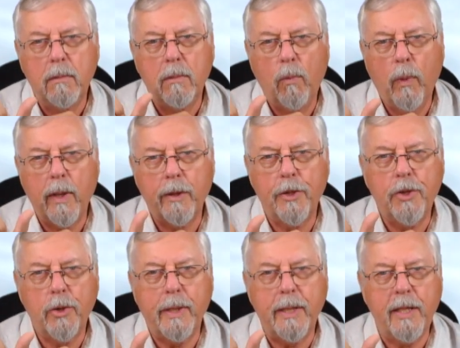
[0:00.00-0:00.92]
welded
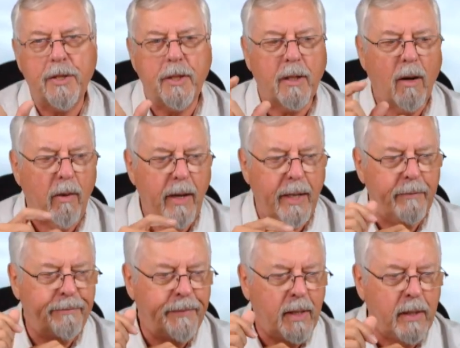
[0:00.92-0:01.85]
joint is in the line,
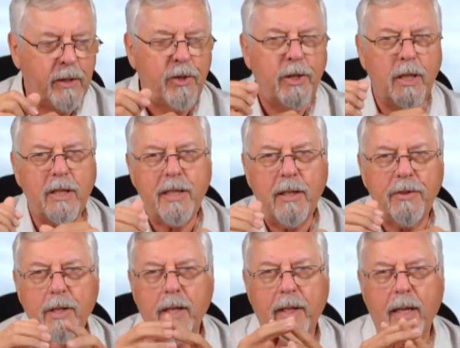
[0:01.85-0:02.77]
just
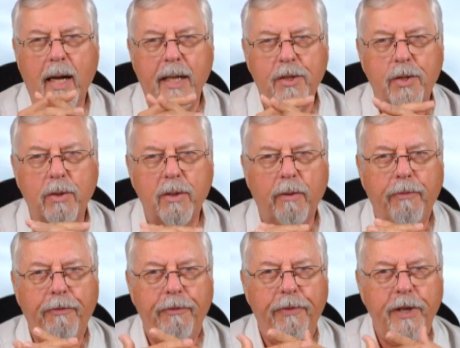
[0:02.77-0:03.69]
outside of the guide. So the
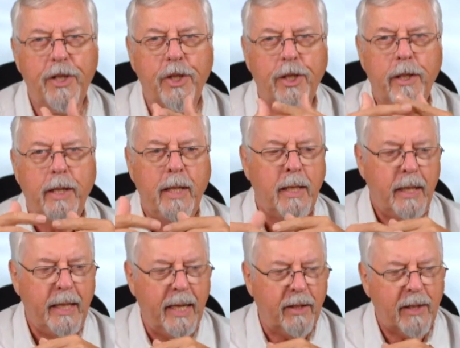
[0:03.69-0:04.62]
fish
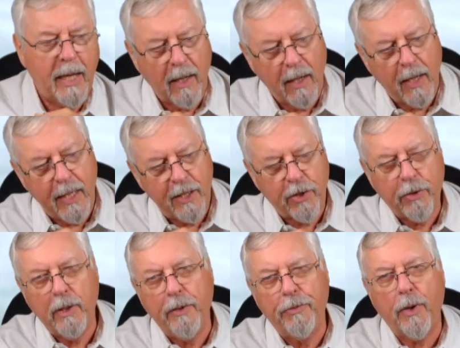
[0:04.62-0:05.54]
hit. That line is
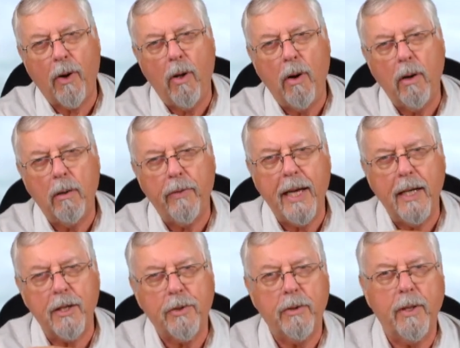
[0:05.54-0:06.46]
30 foot long. The head
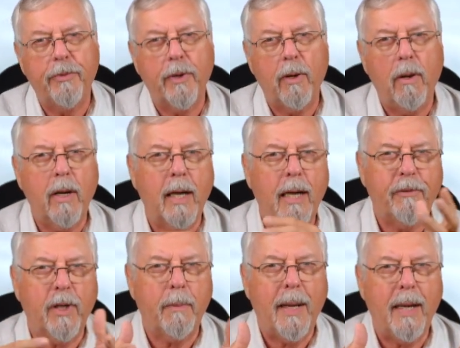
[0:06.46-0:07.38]
is 30 foot long. I've
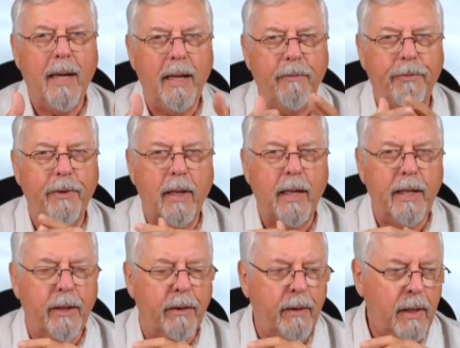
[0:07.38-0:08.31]
got about an 8 foot
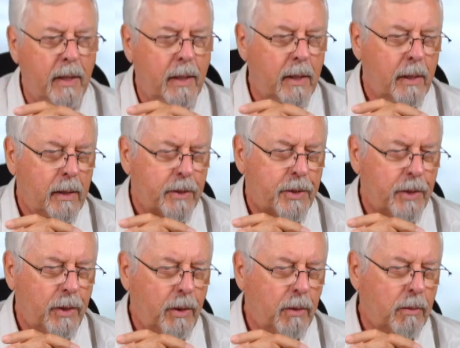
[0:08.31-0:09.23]
leader.
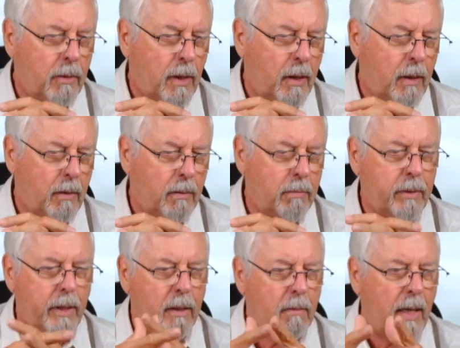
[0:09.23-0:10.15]
So,
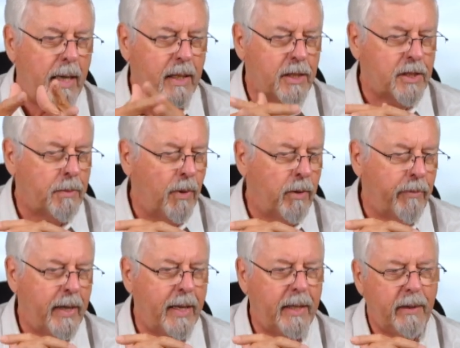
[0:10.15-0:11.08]
adding some
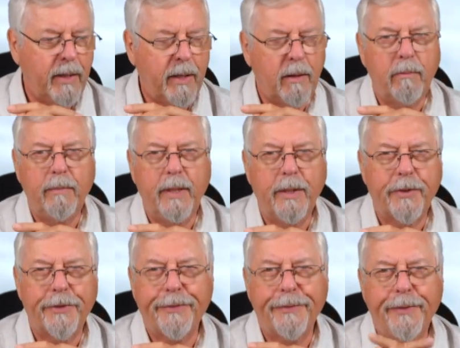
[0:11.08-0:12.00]
overhang there,
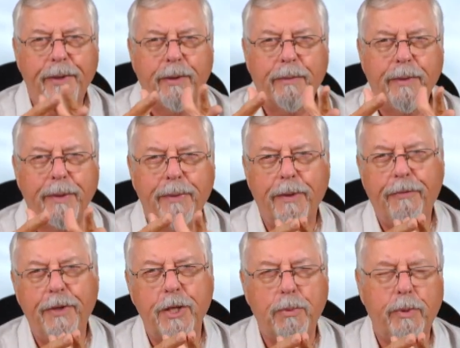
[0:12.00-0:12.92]
the
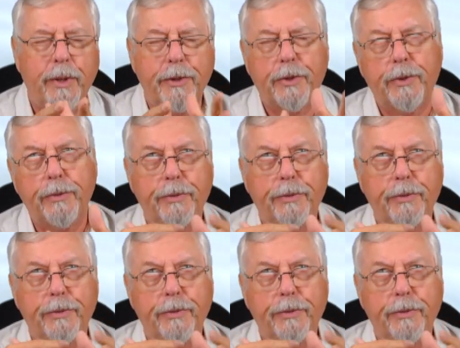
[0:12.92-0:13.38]
fish was